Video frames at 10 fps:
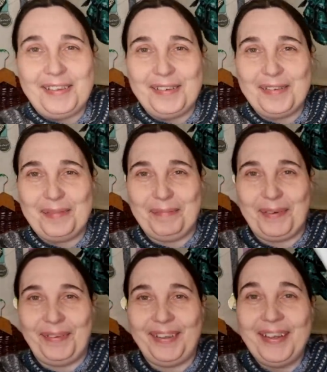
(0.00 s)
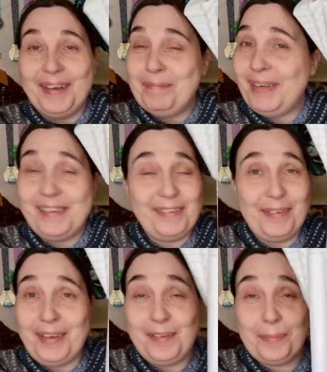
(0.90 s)
it's so small, but it's
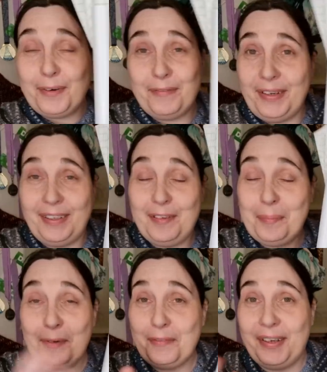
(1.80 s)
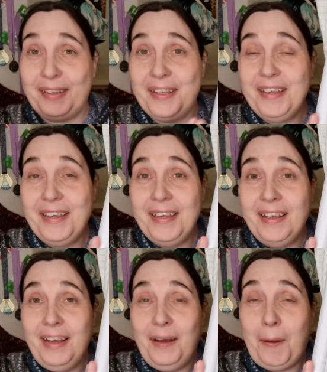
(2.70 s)
good. It's perfect. It's perfect.
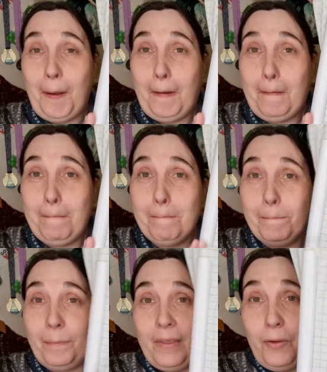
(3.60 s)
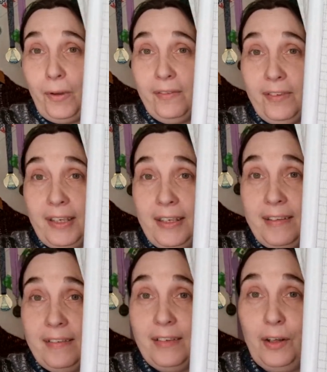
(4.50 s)
Um, you can see
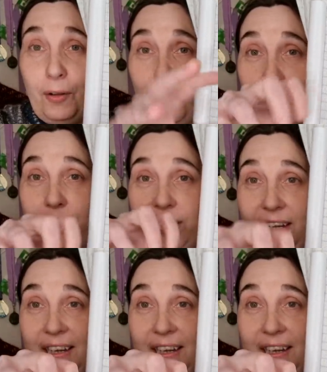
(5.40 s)
his claws